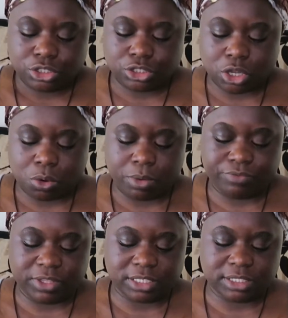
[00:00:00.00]
so
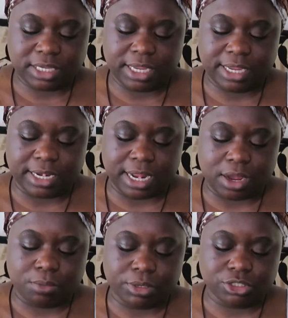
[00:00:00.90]
with this here
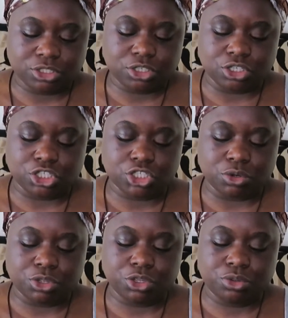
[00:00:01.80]
now we're just going to
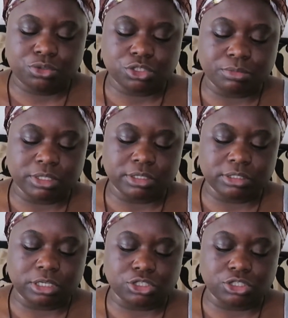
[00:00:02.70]
show you some of the,